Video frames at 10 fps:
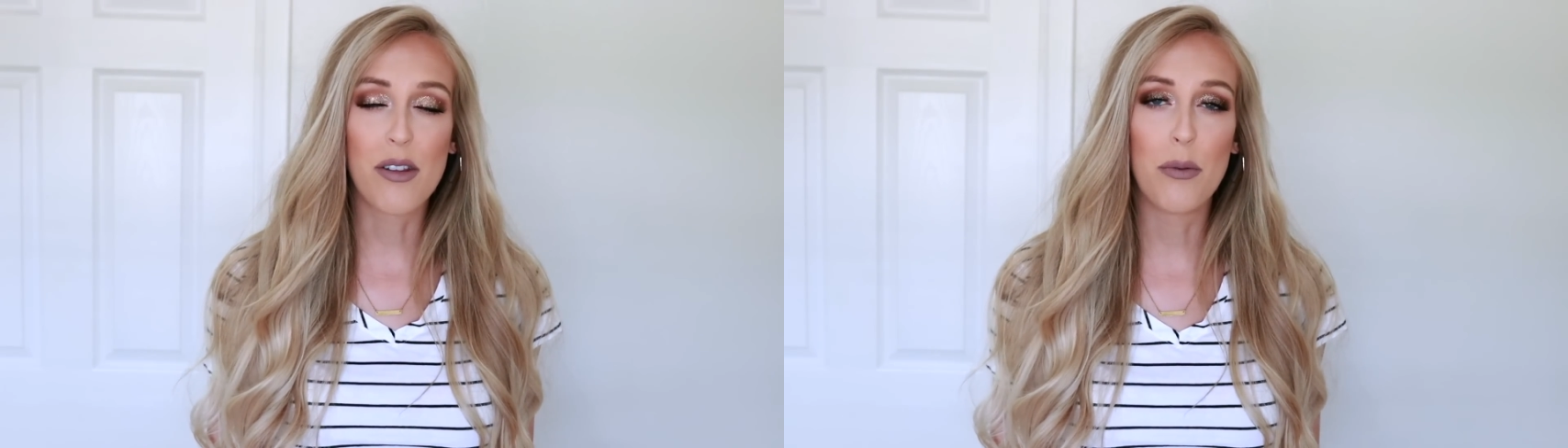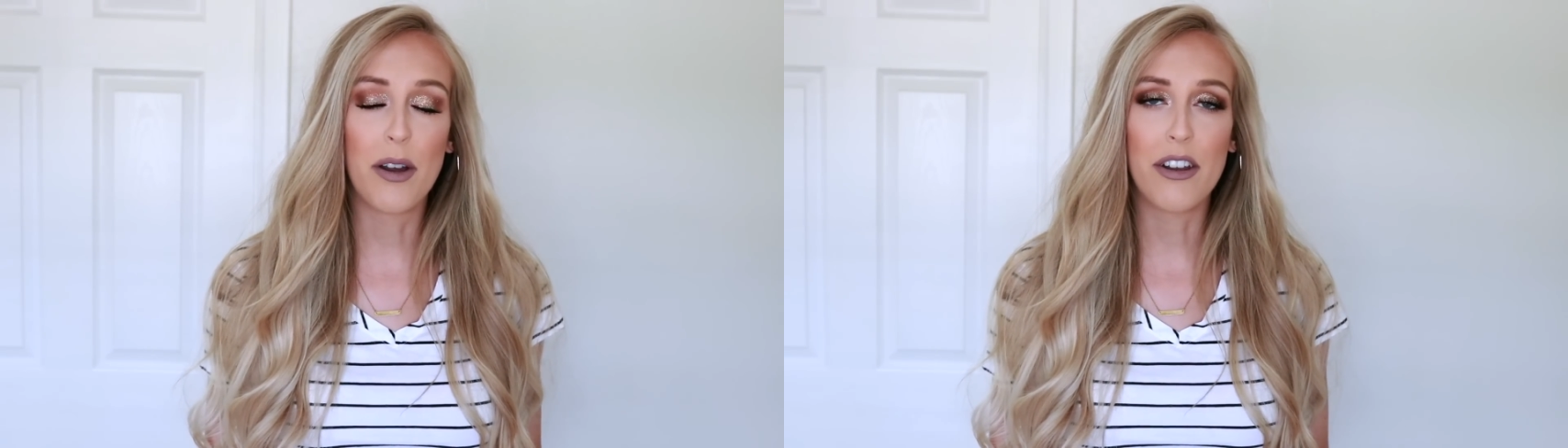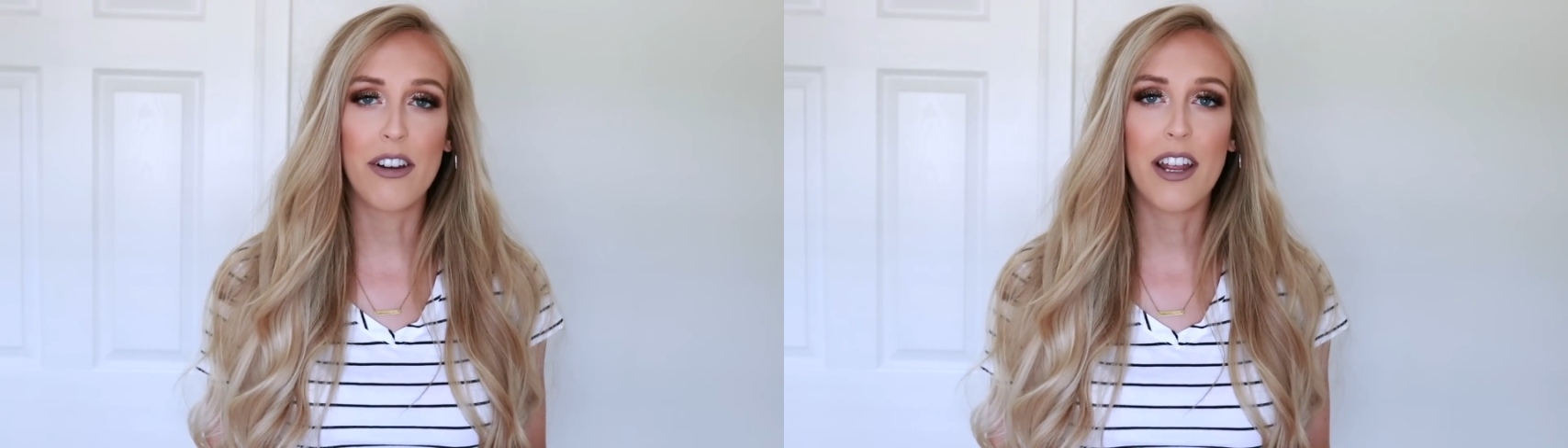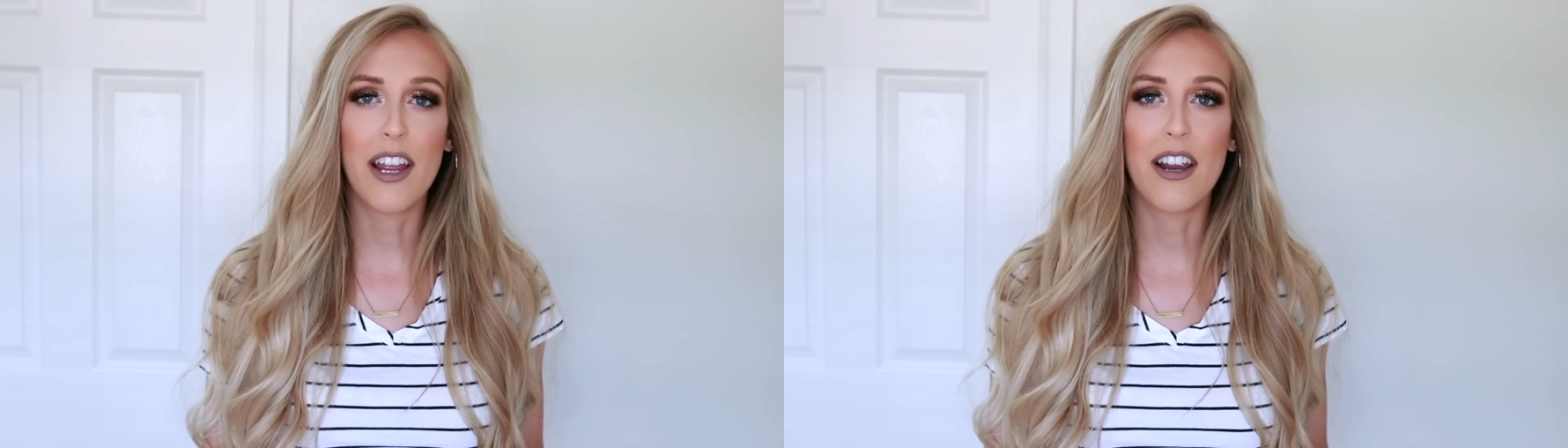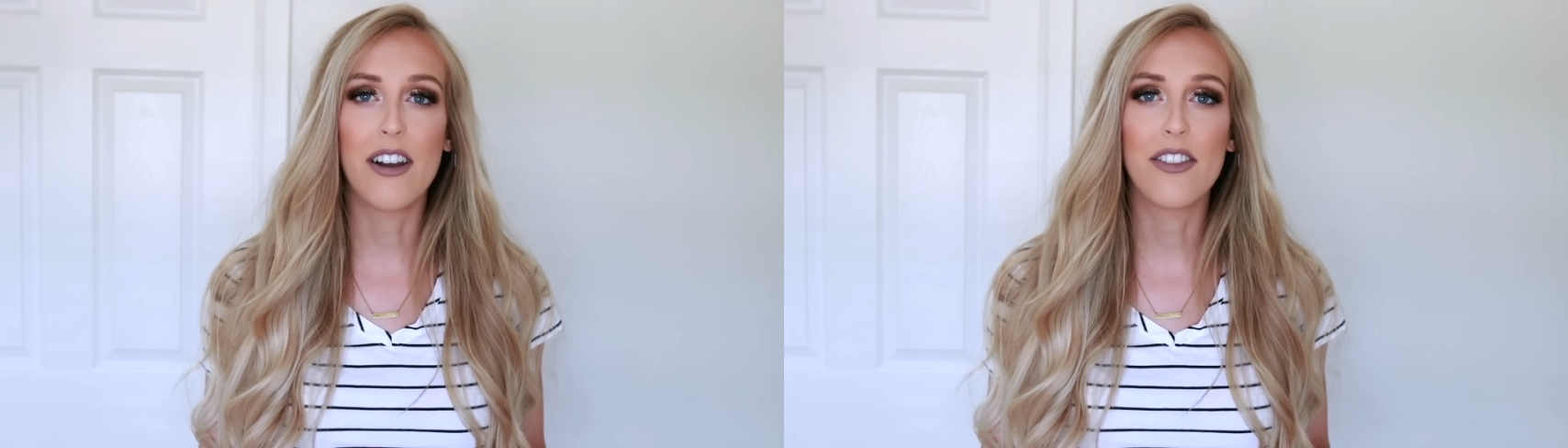to wear your
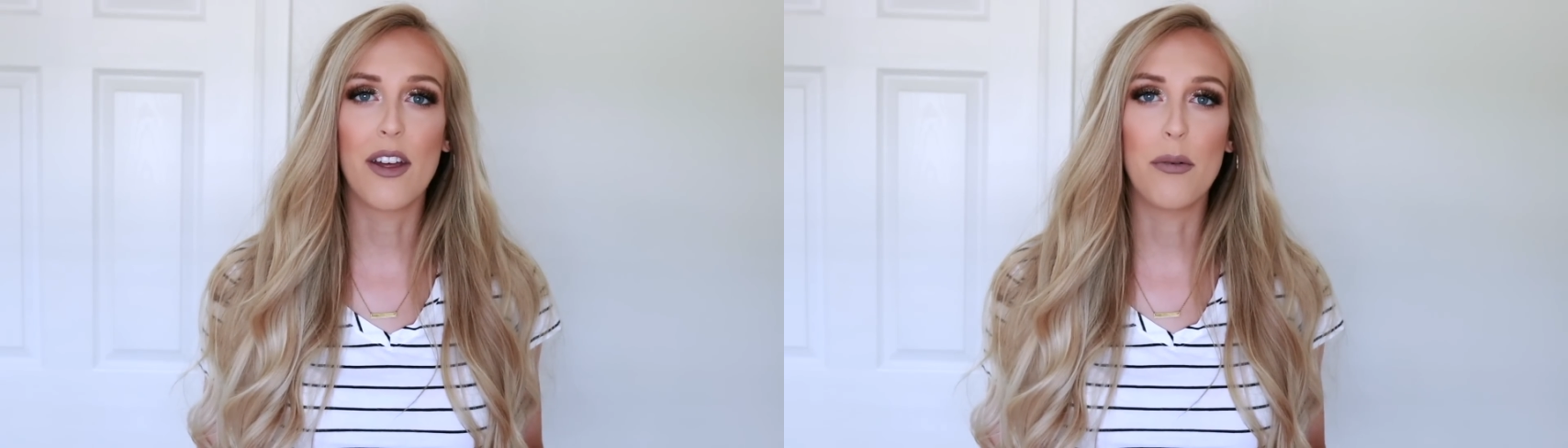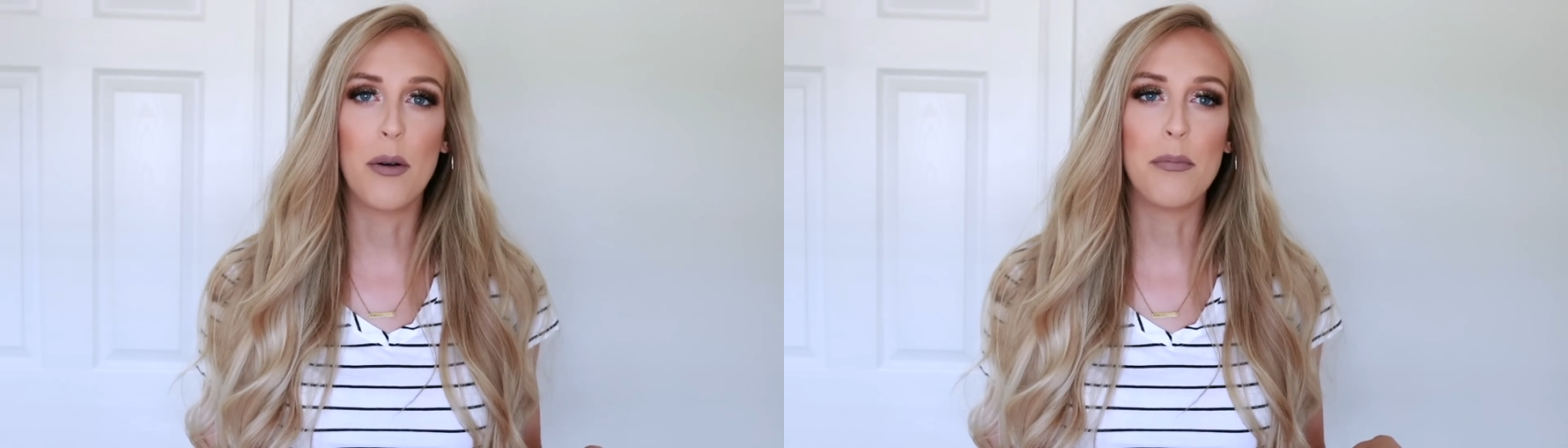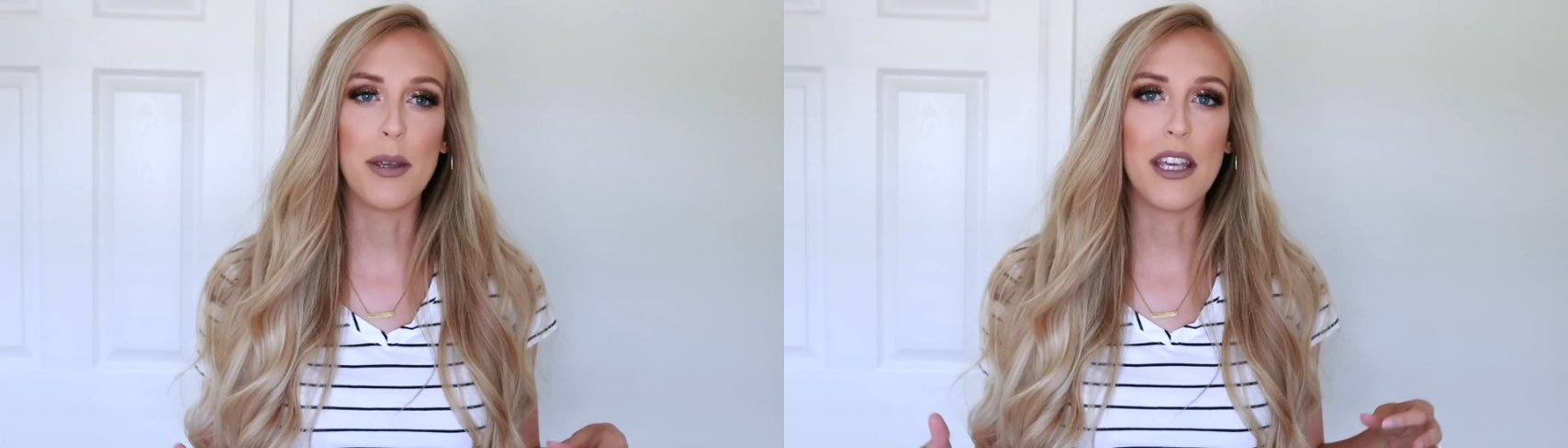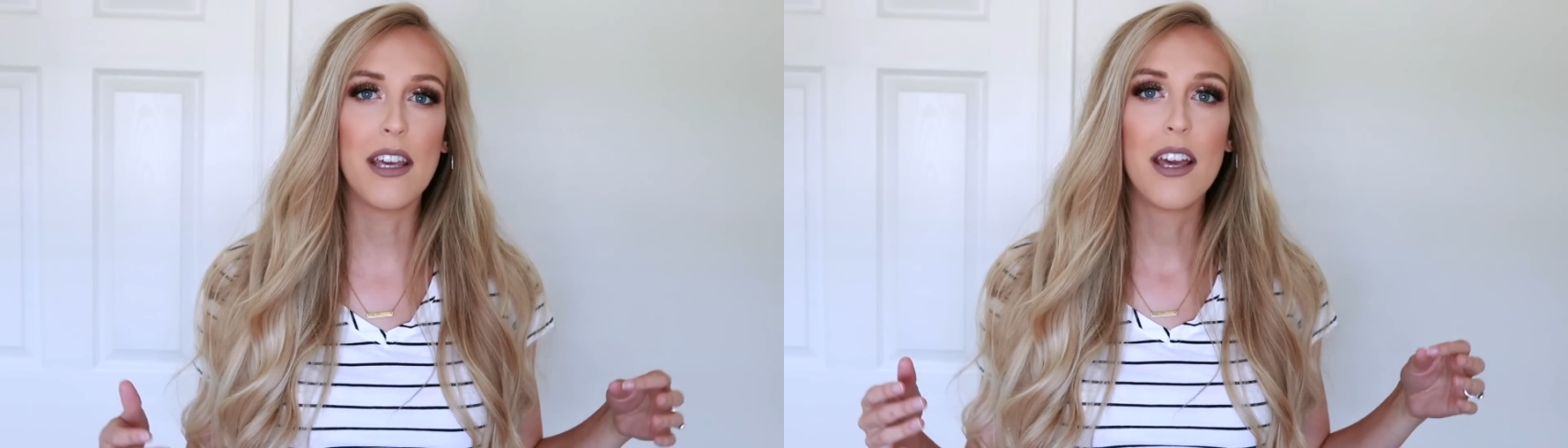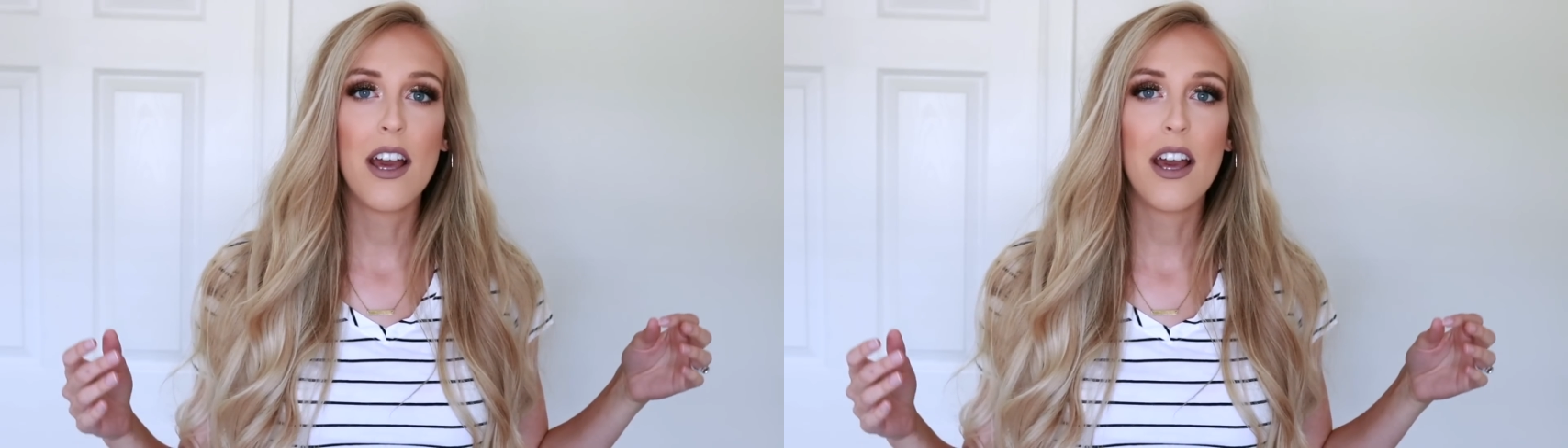hair that won't be